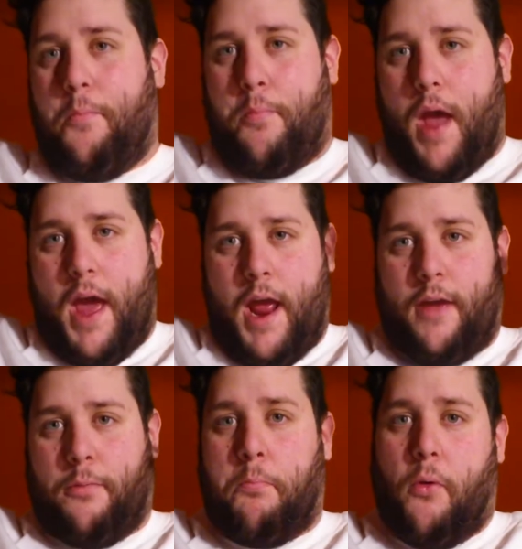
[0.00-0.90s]

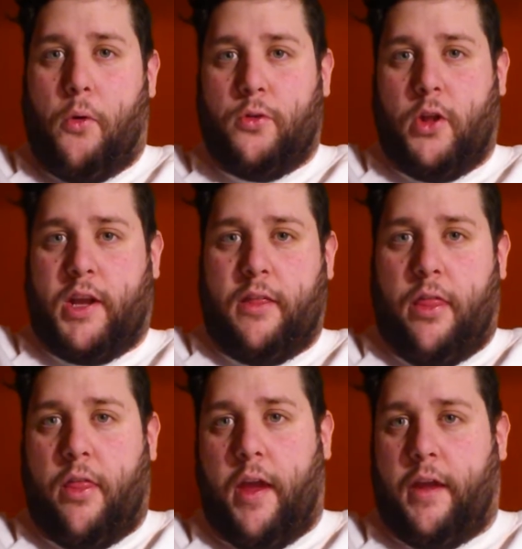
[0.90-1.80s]
badass bull-looking
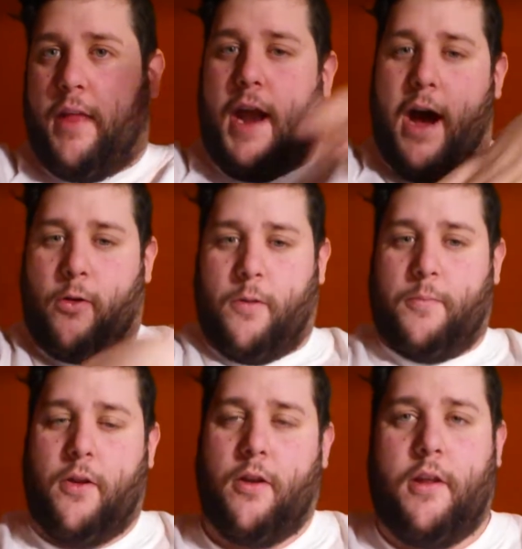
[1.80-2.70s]
thing that
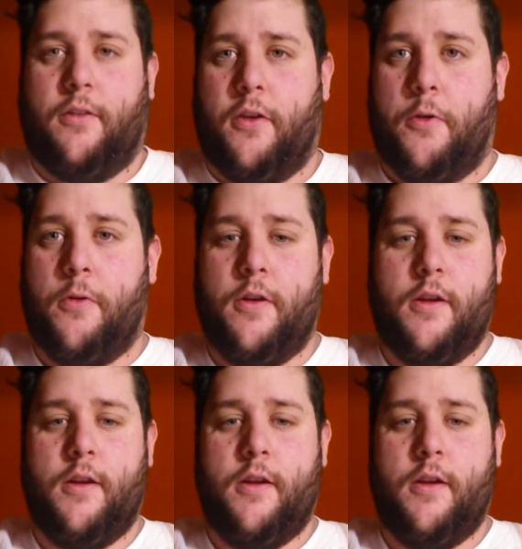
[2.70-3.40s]
Algrim turned into,